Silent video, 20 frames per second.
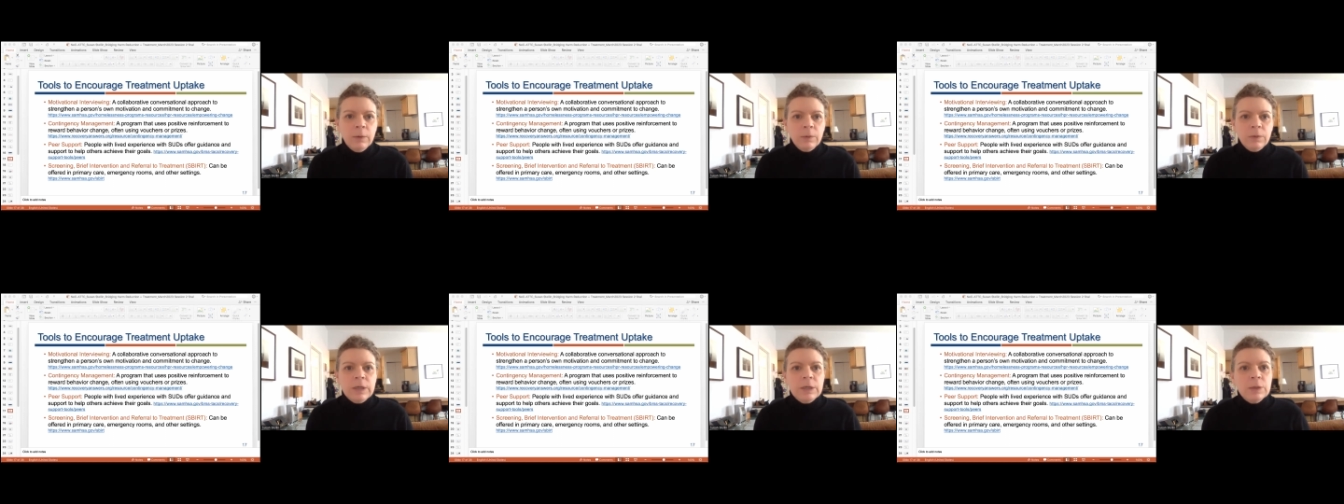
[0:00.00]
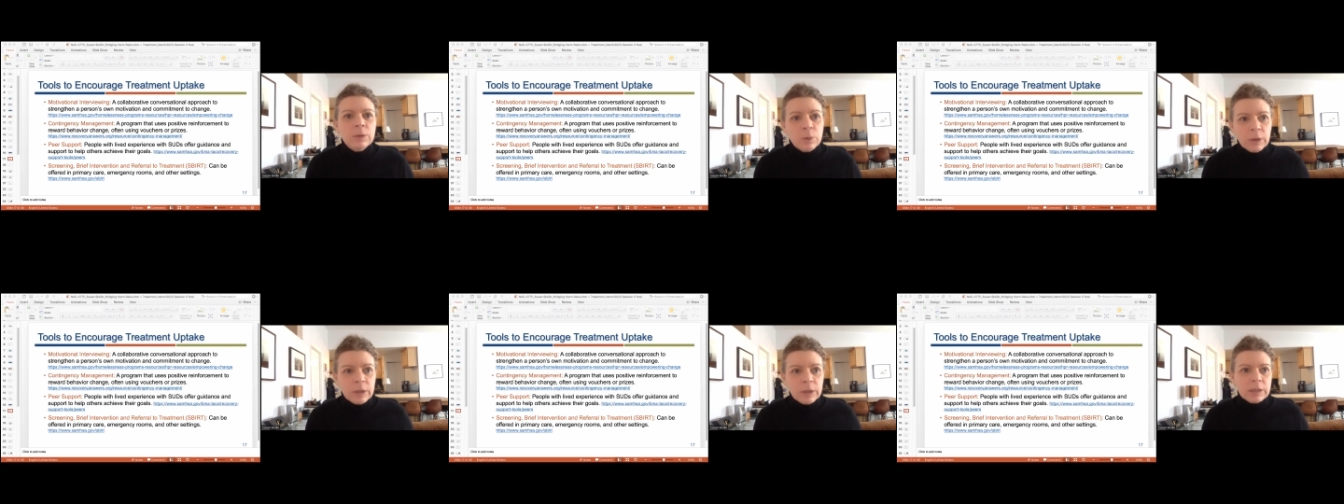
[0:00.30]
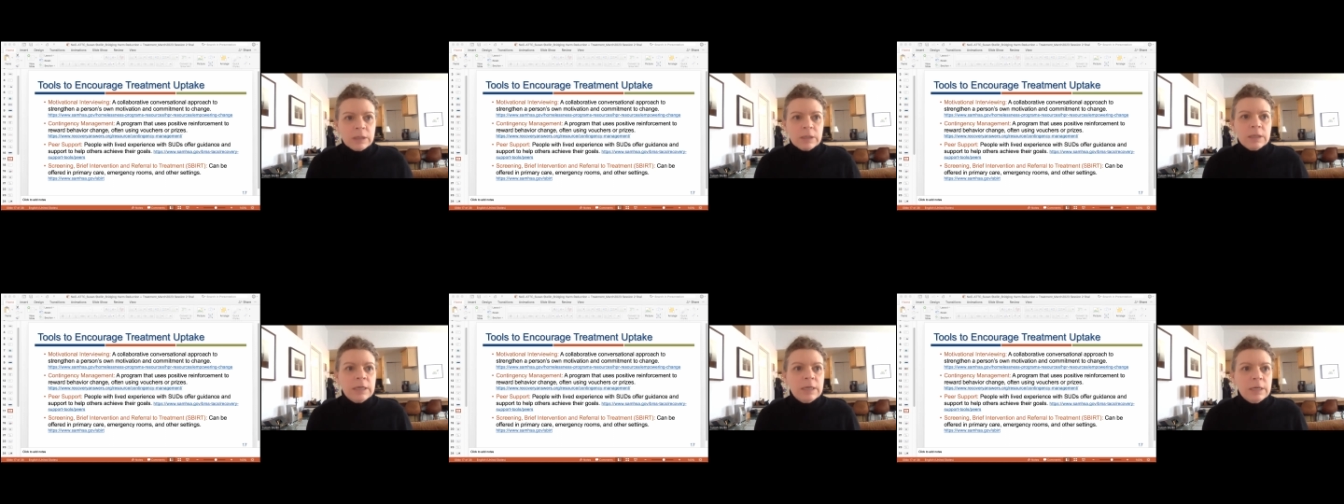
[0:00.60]
these
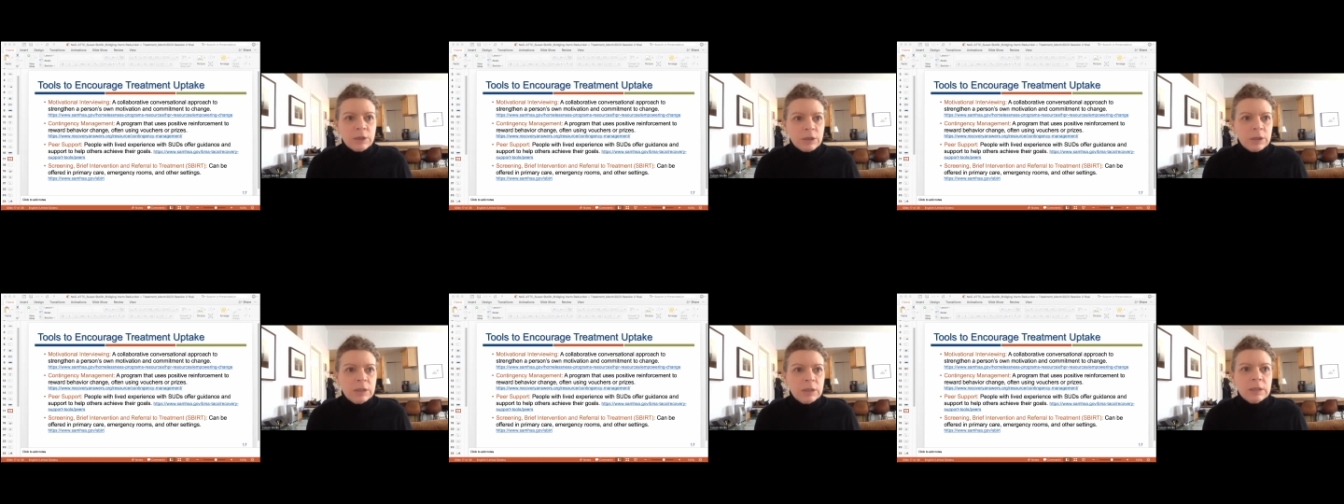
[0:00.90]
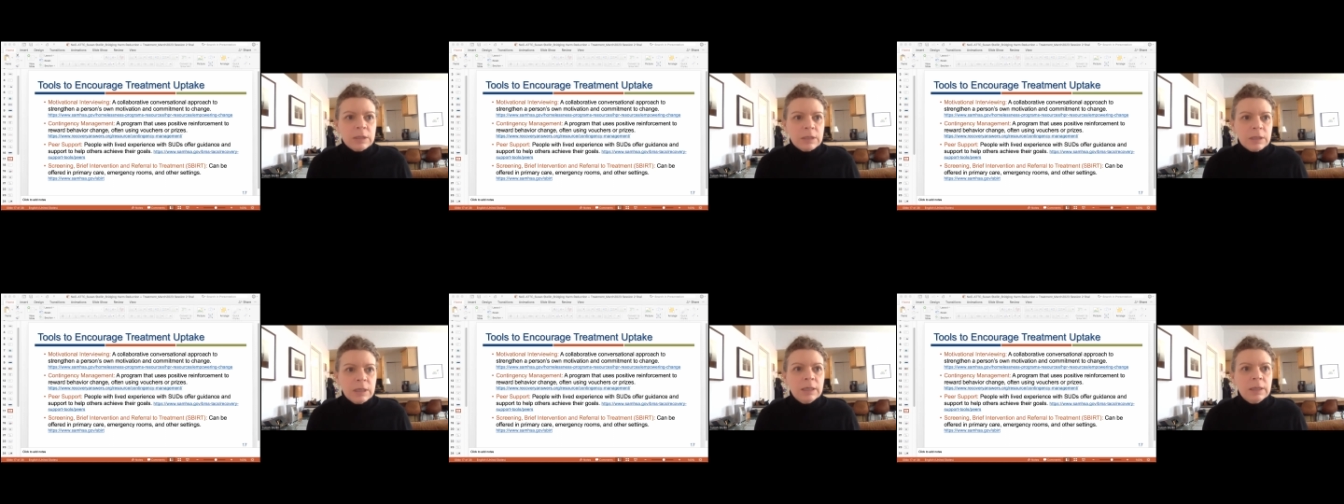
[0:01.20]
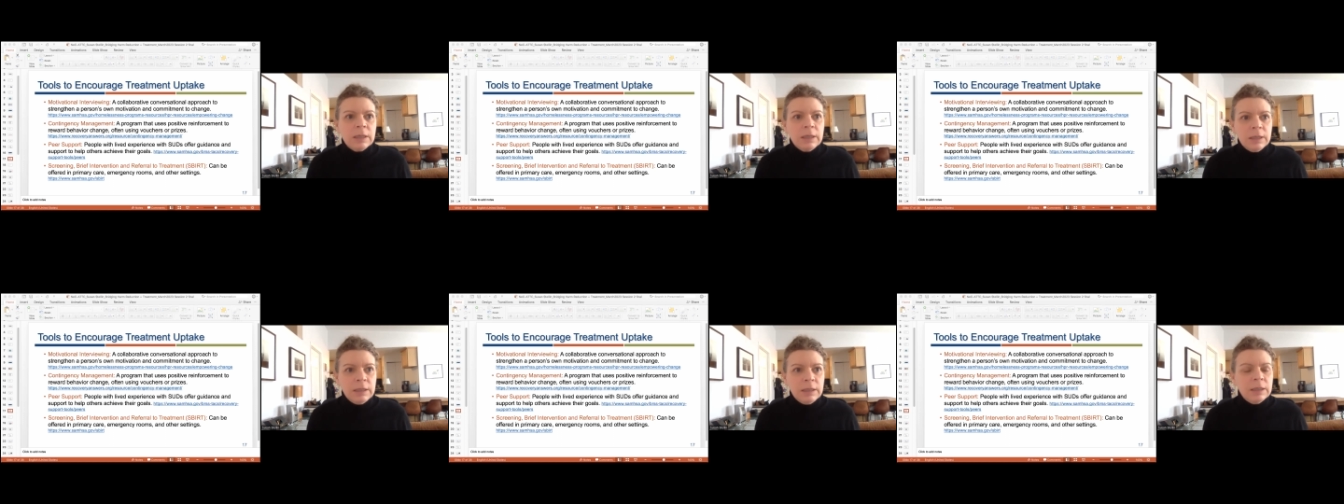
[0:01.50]
organizations like
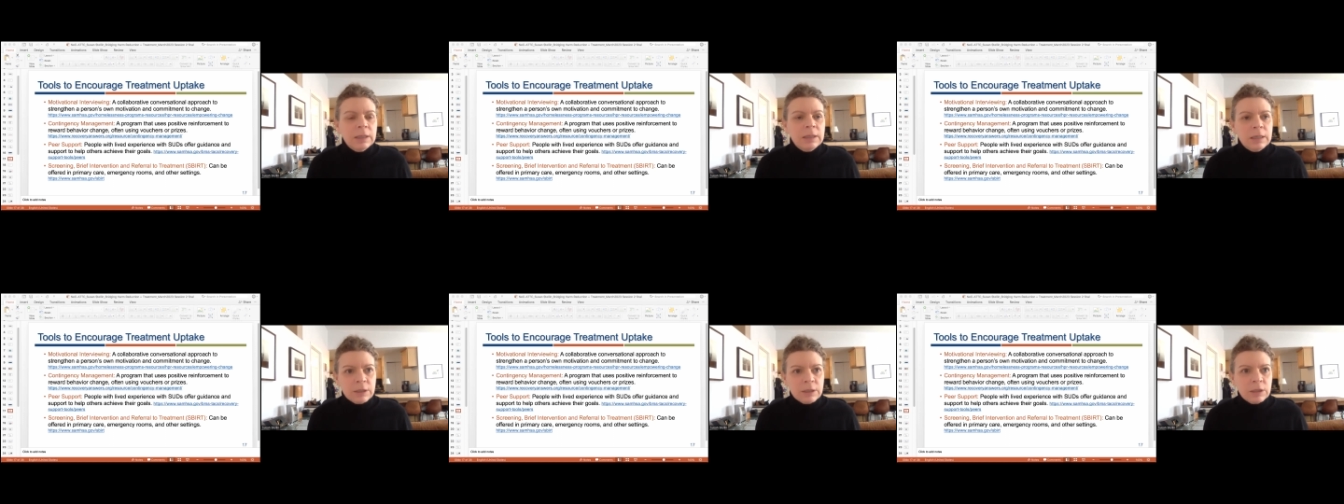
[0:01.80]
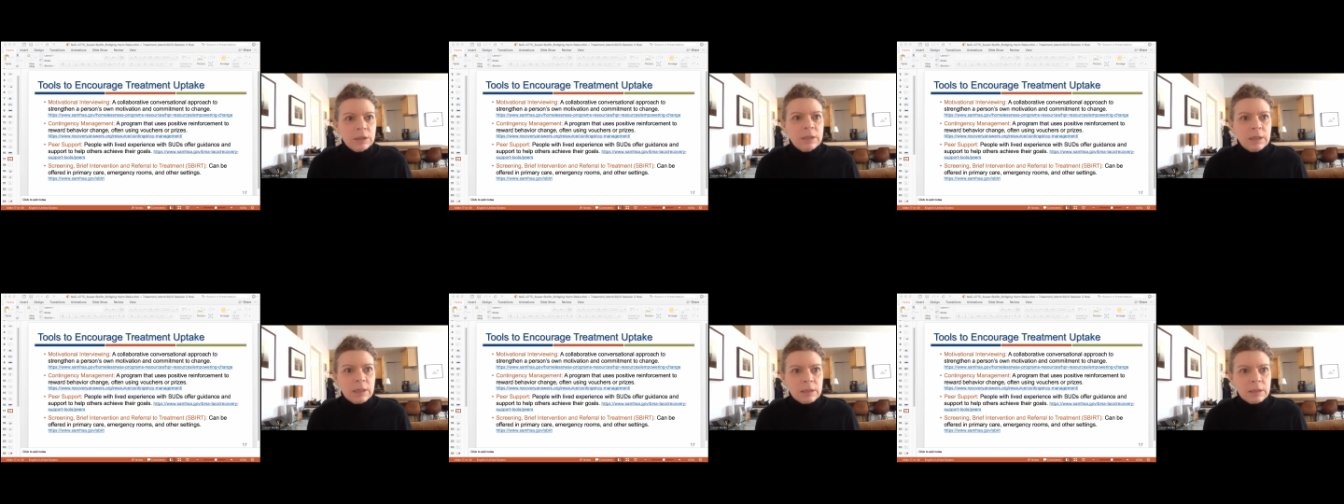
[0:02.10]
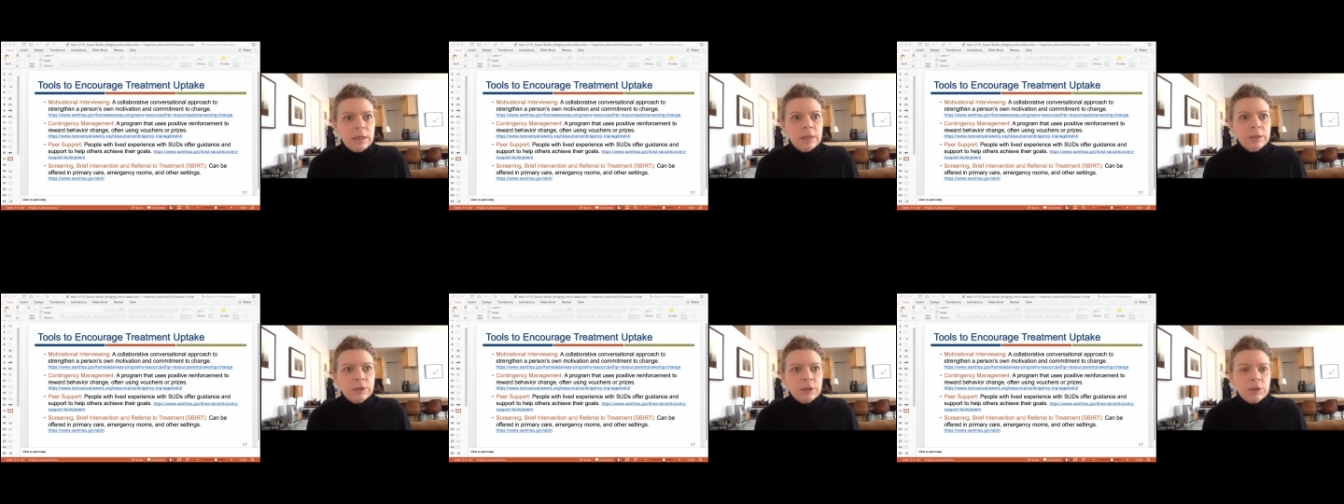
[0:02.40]
the Addiction
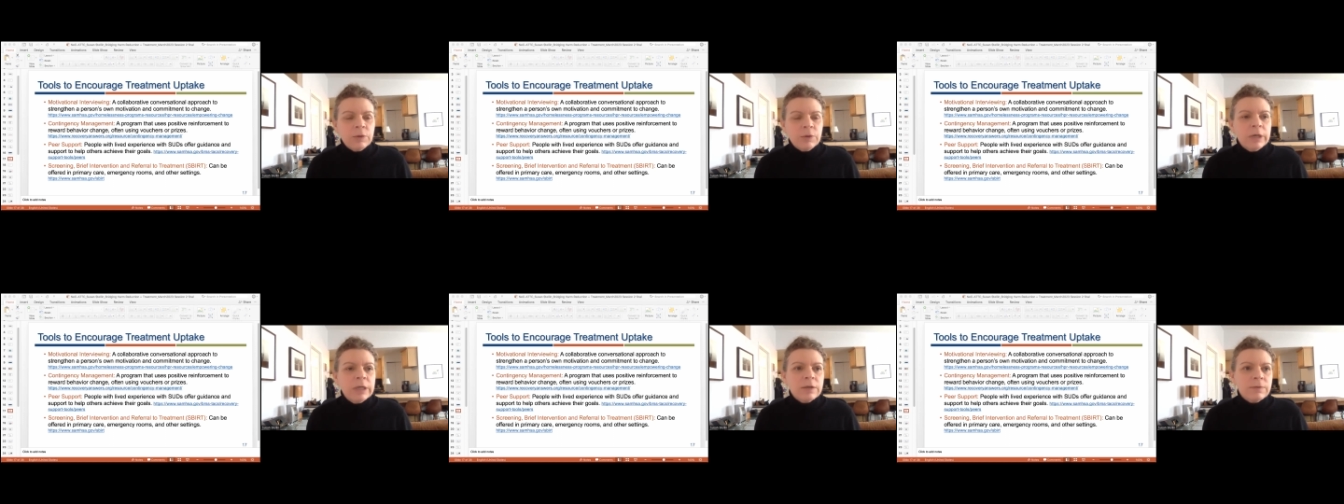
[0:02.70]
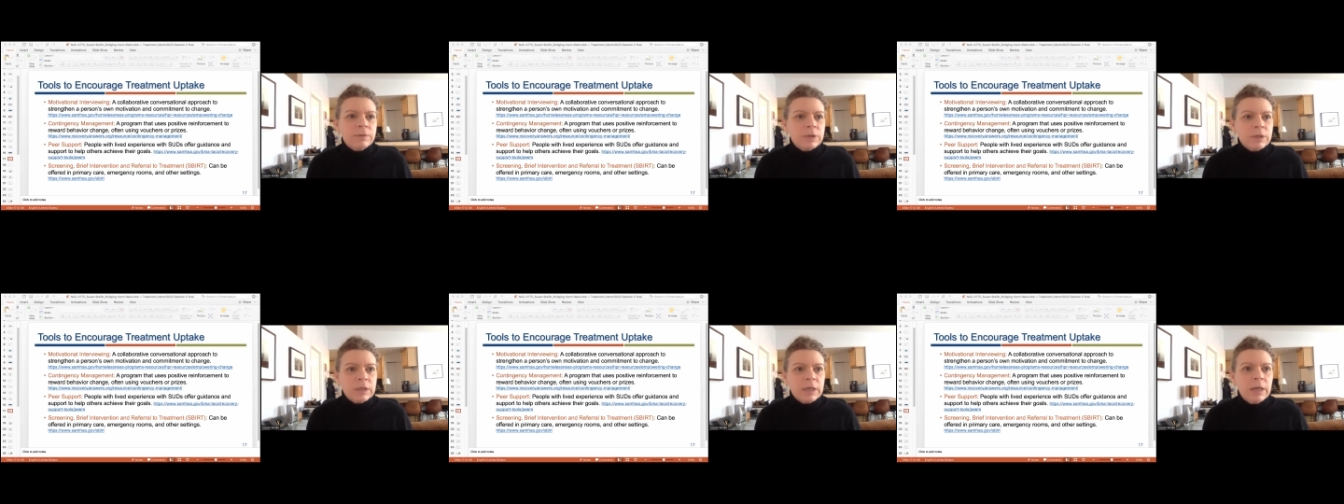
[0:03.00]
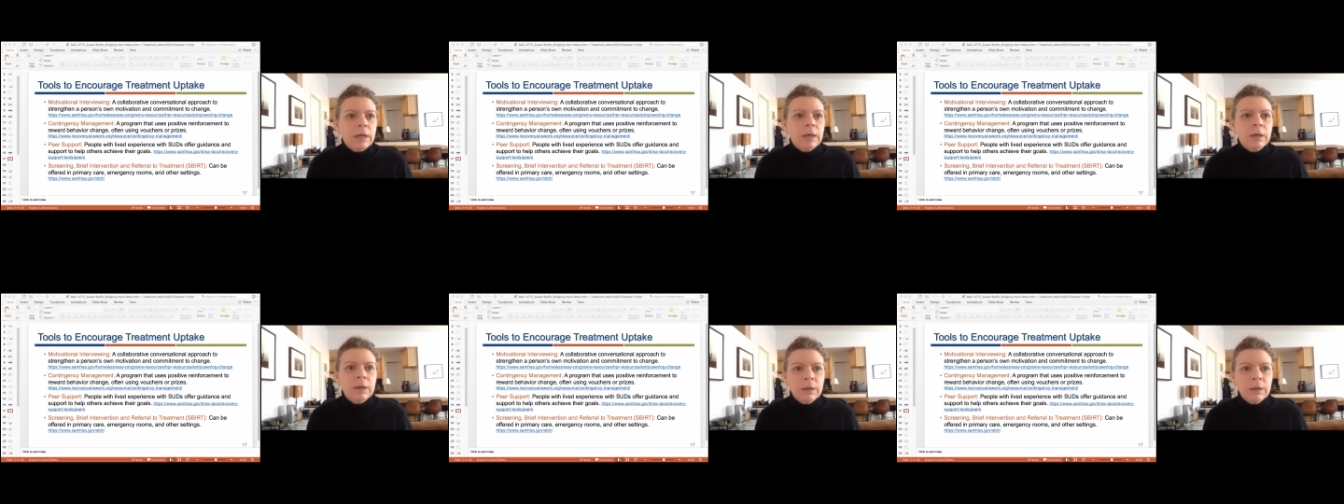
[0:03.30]
Technology Transfer
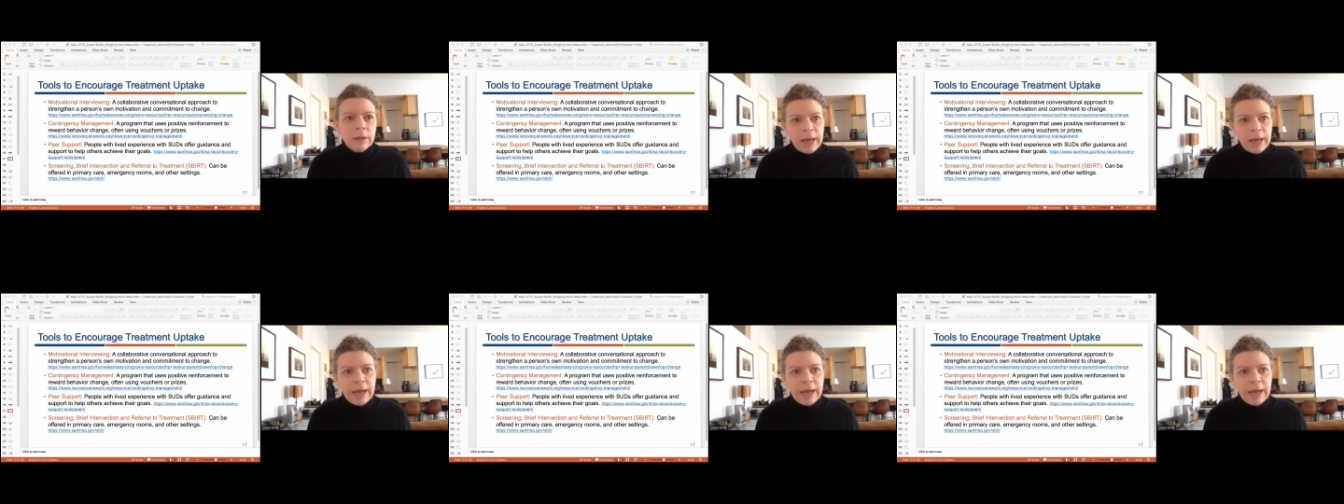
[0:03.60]
Center